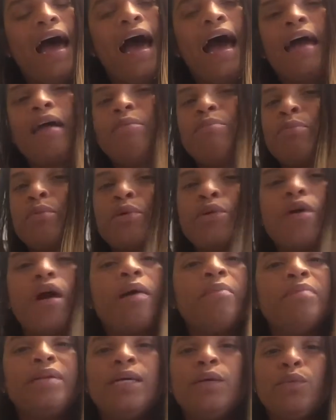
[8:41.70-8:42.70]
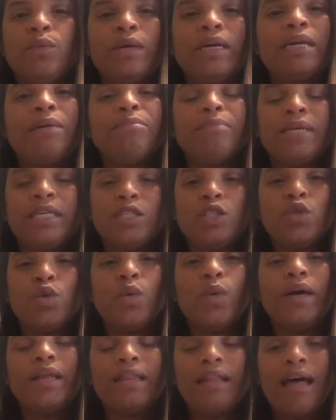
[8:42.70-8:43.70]
I probably wouldn't be
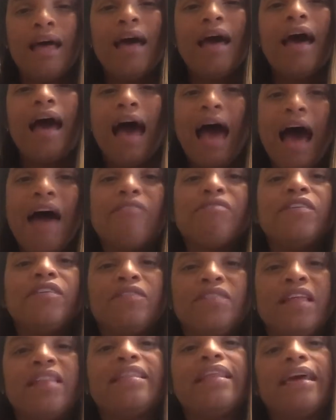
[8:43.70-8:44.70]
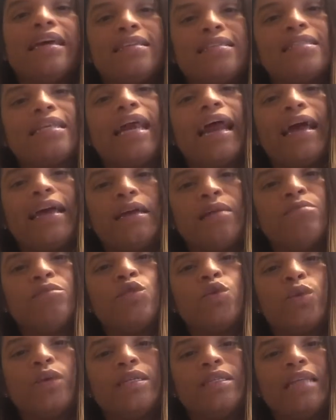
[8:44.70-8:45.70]
doing half of the things that I am
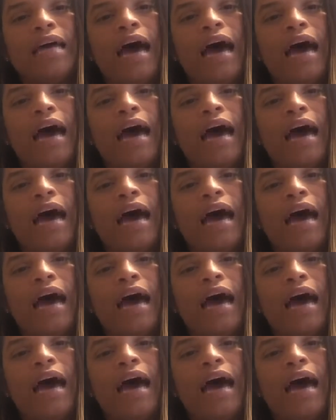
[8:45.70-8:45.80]
doing